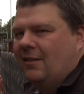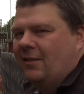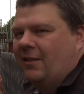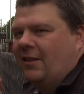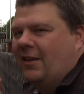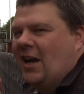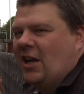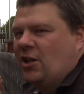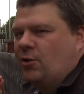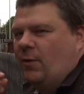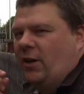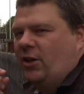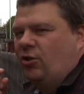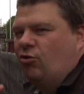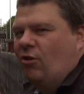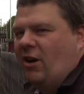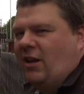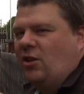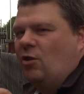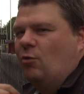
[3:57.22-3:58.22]
to catch my
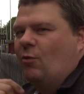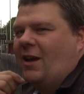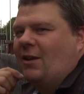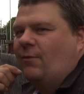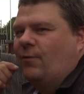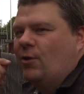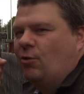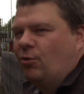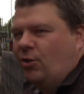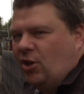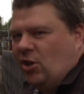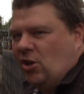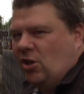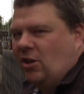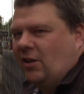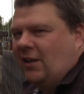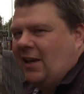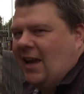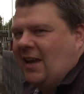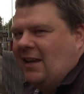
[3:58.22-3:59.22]
train to Wakefield
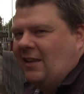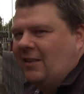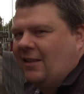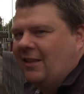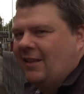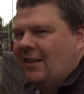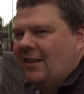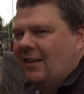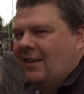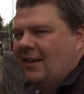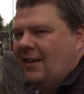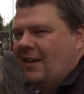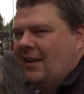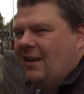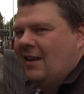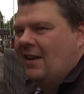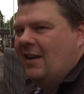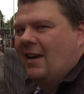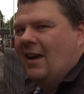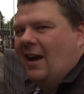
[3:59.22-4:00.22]
Kirkgate.
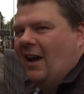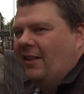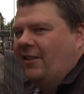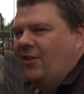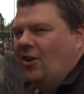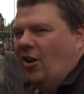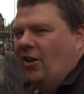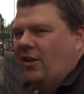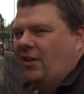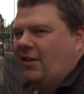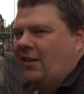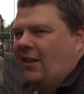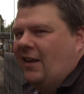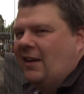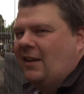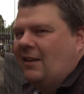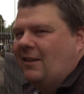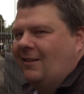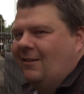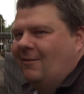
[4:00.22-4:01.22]
And
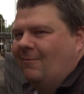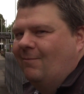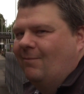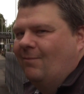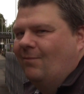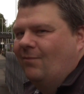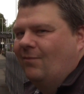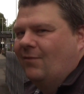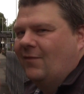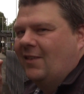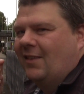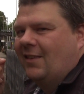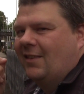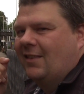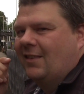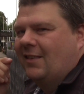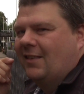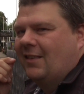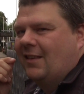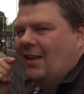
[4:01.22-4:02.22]
honestly,
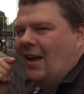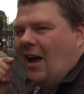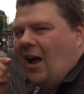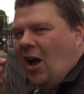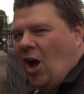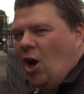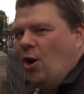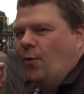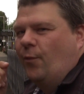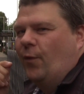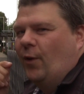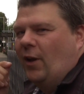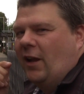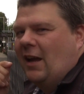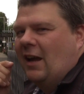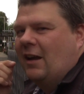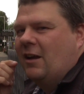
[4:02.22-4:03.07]
hopefully I